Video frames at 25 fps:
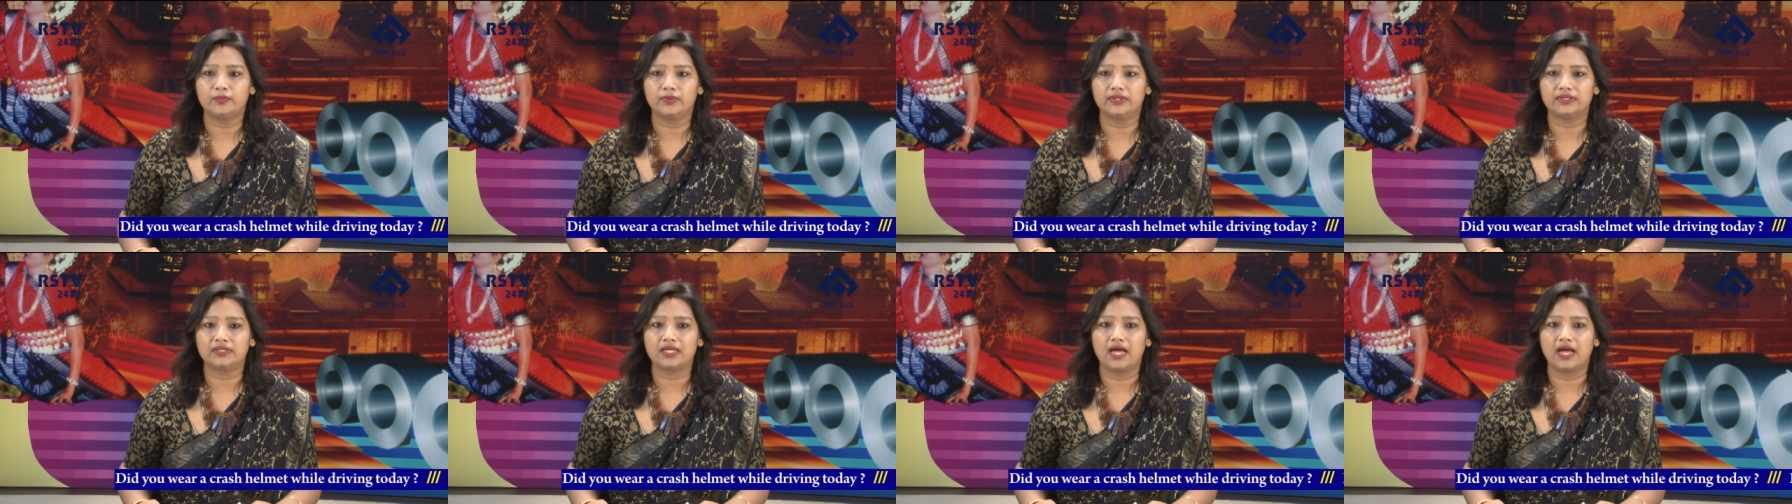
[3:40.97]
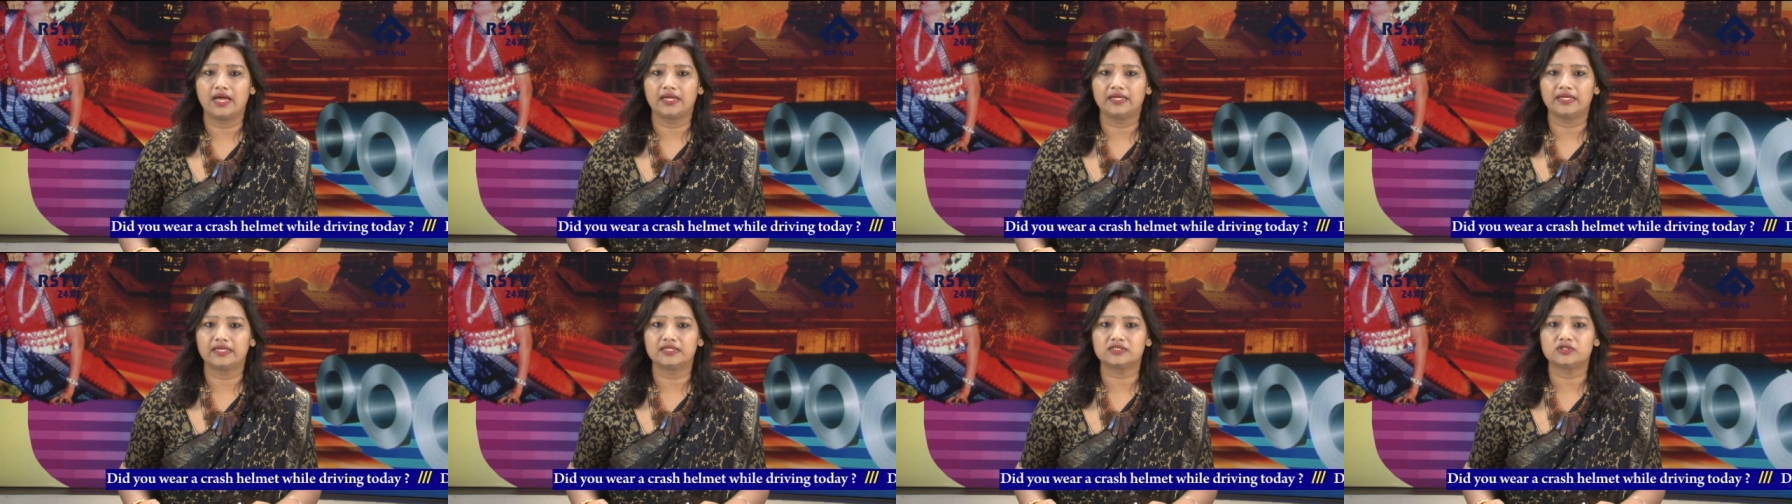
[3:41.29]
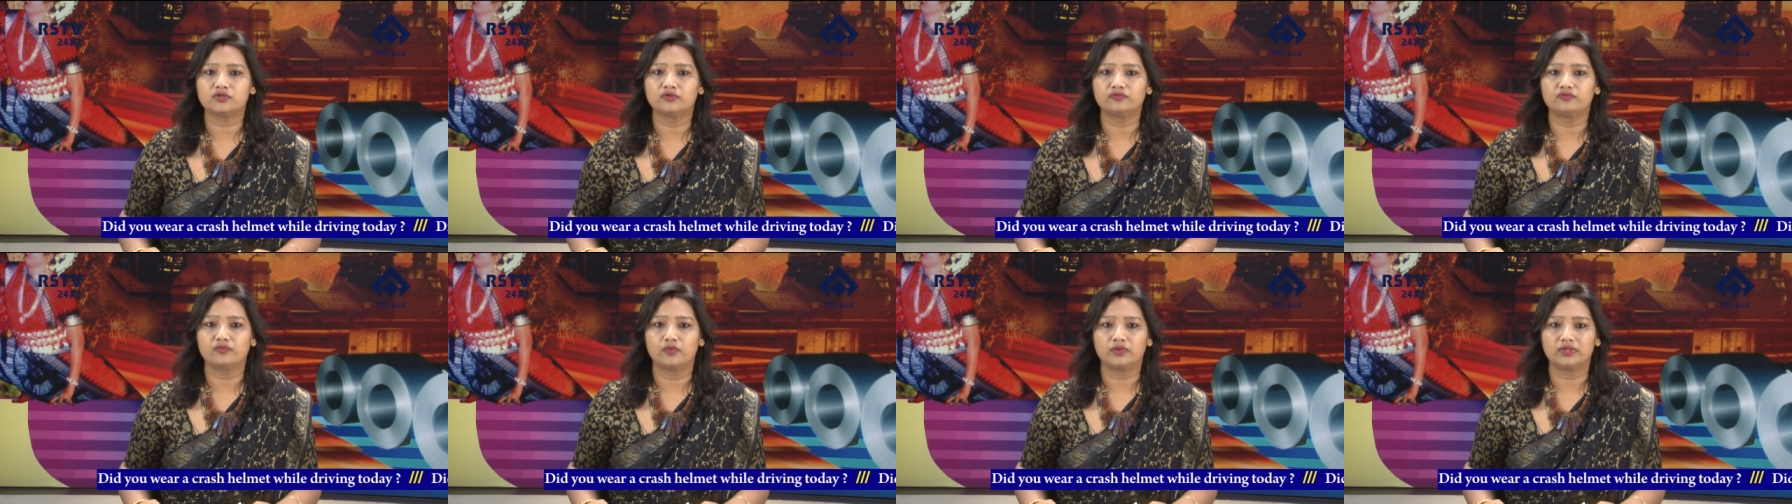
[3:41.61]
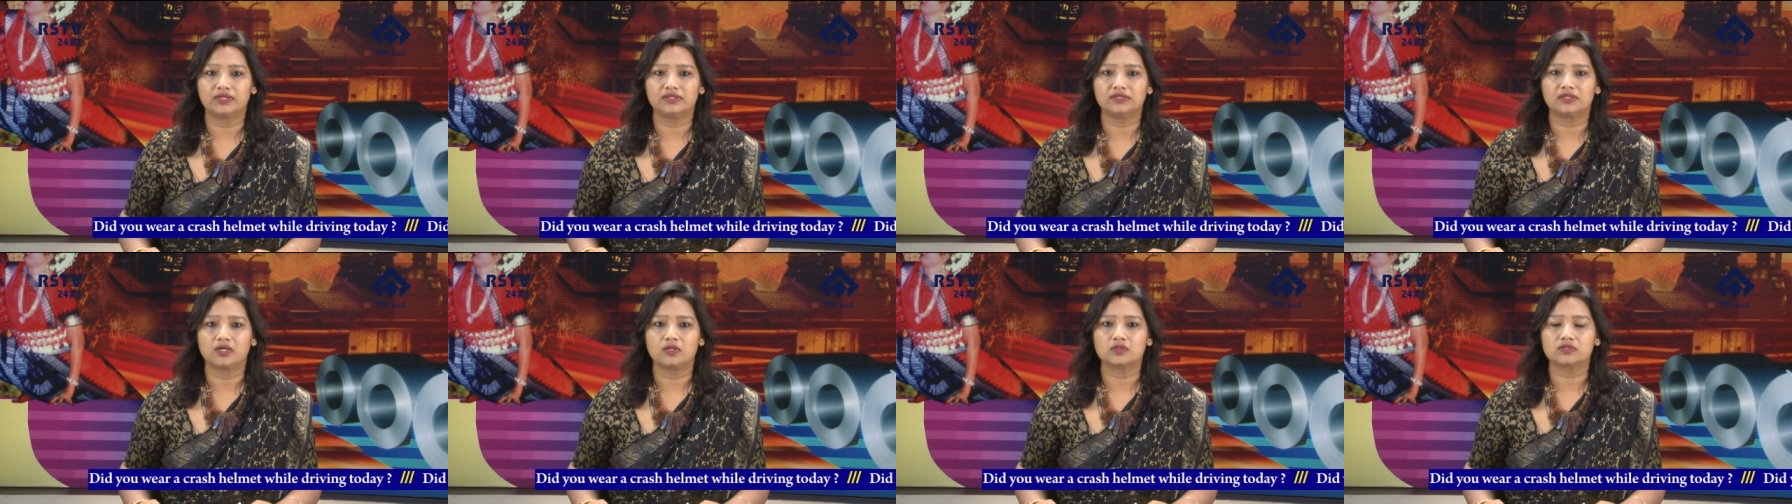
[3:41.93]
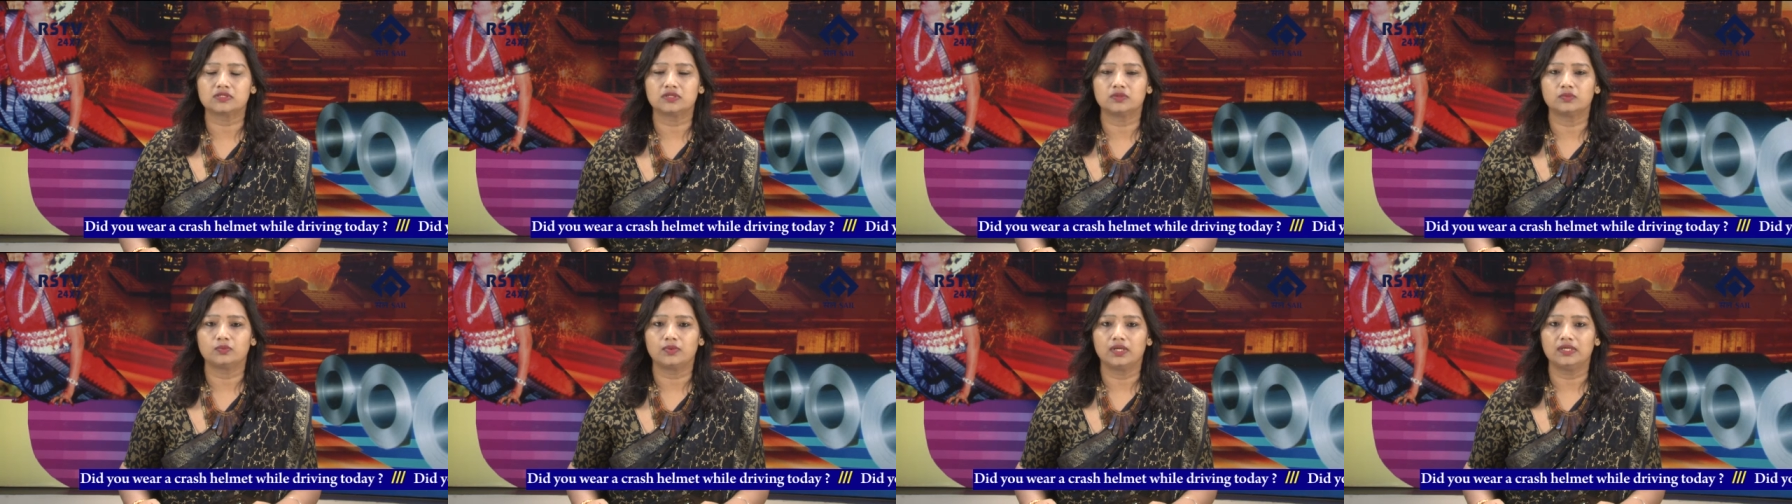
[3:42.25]
with ISO
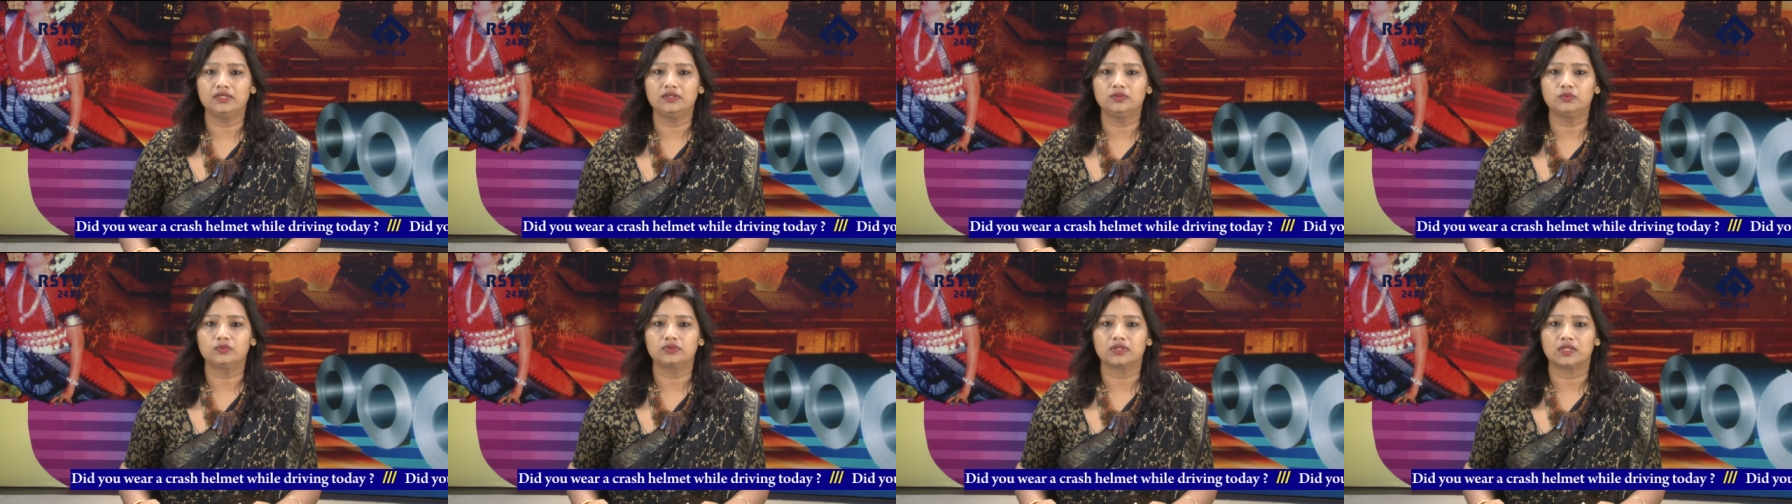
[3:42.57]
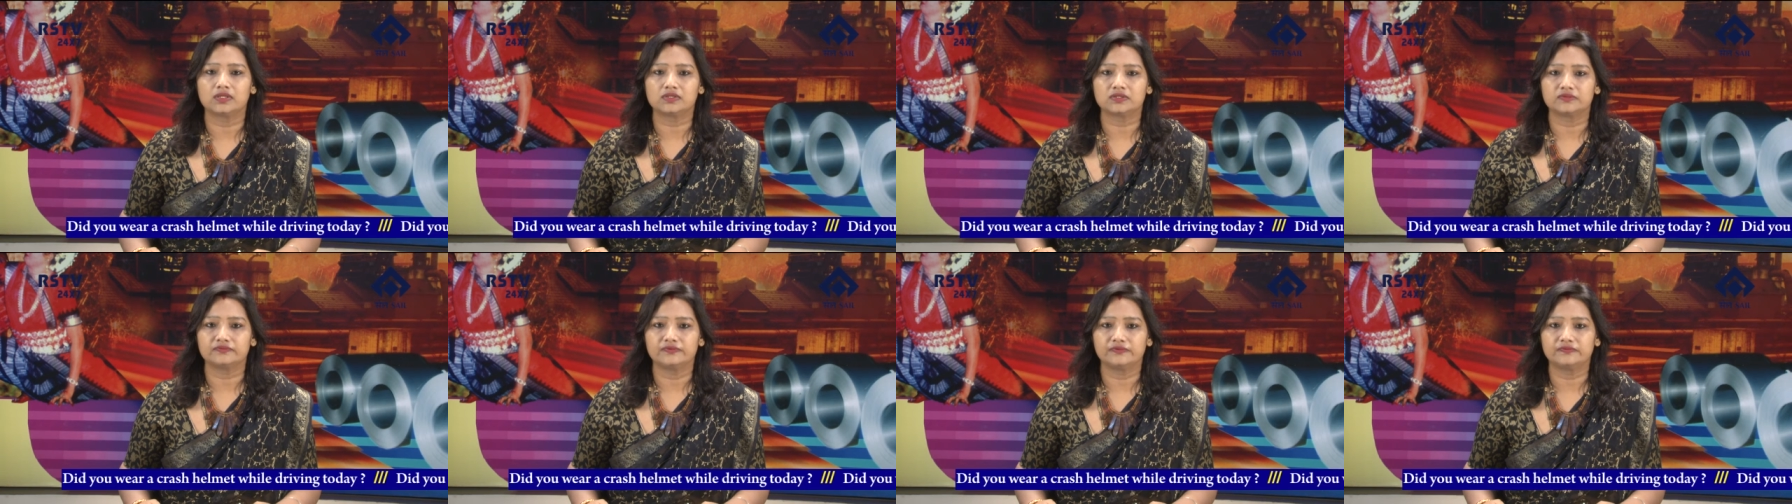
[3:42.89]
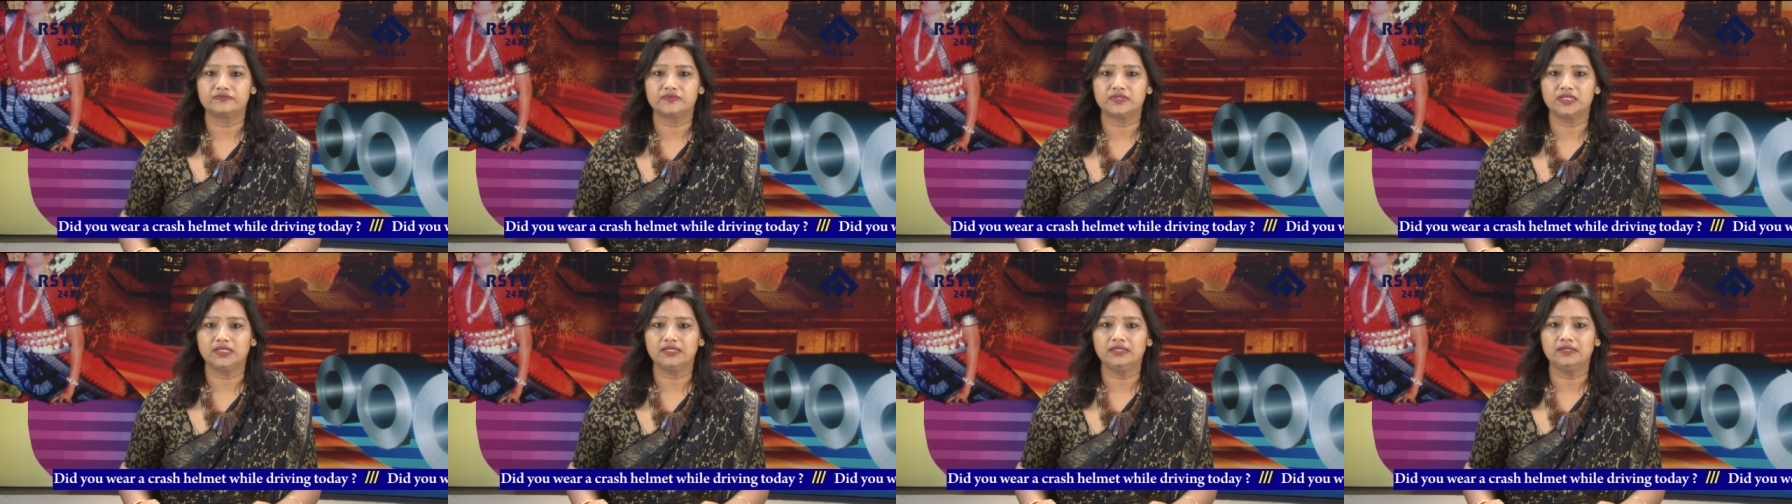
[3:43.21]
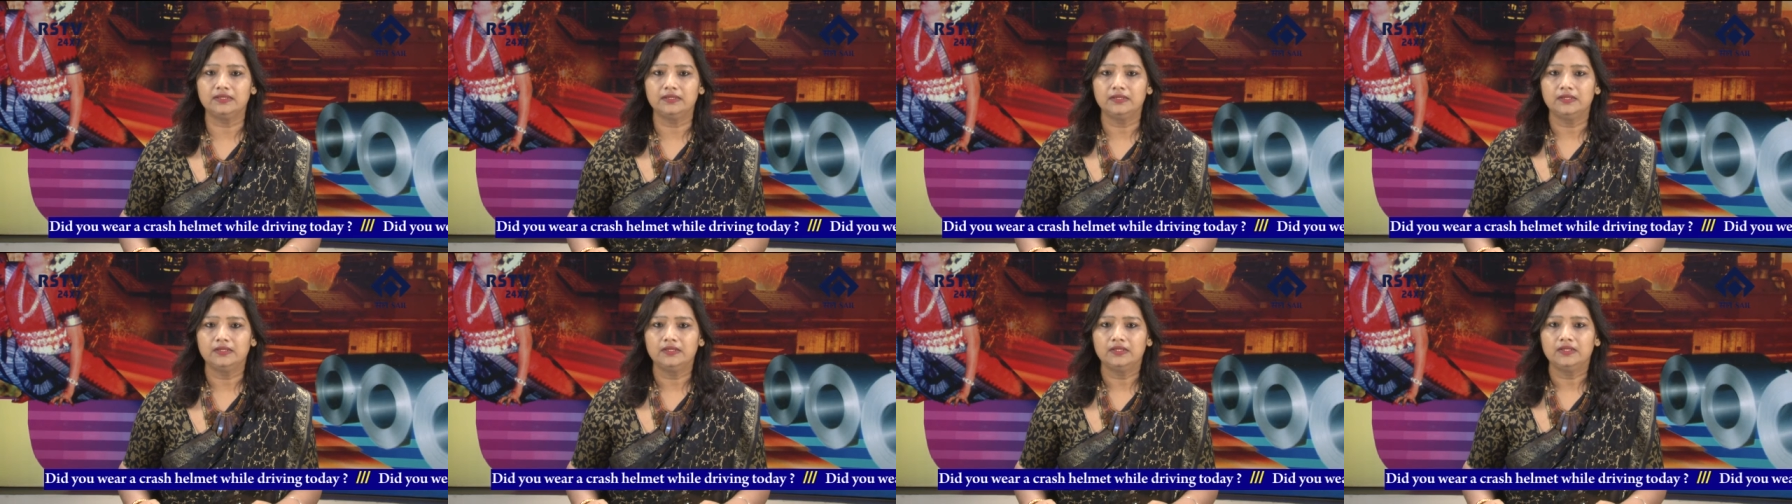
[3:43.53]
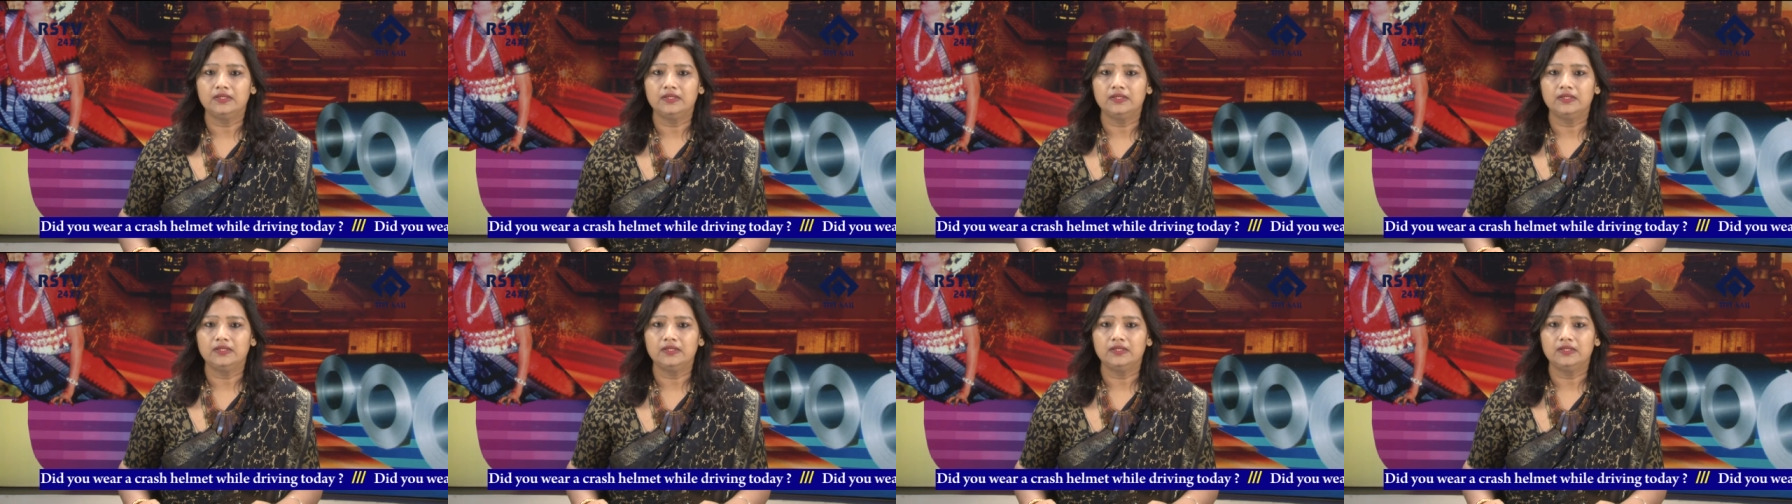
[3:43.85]
14001-2015